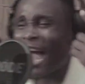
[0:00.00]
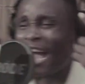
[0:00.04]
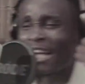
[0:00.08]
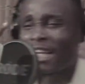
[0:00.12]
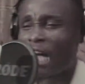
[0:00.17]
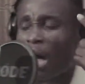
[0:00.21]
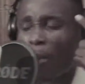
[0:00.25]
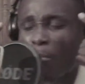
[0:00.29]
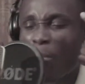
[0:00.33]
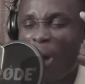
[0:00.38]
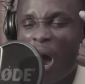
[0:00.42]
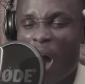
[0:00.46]

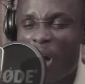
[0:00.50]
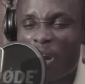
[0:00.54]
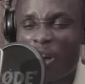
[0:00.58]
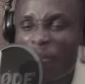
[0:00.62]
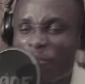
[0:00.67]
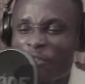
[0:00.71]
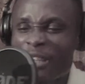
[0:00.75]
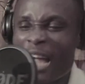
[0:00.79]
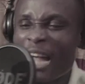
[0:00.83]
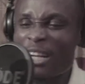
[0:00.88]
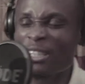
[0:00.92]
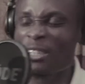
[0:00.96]
light come out
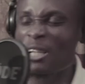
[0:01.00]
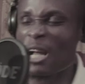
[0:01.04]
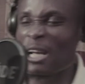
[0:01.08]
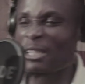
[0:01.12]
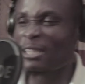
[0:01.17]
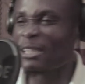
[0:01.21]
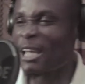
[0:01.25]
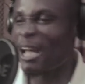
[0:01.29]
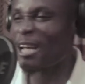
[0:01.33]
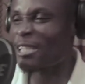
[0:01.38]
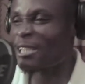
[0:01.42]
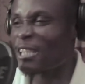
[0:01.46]
of
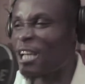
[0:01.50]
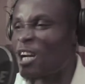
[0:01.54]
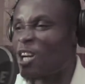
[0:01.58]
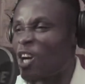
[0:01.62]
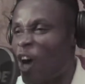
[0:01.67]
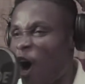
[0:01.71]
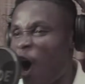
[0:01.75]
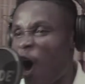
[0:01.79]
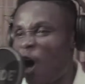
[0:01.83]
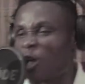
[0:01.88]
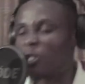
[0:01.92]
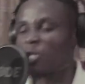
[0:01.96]
darkness, they say
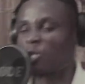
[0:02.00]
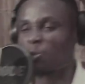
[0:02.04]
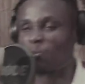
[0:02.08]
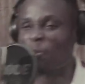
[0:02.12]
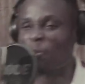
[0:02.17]
God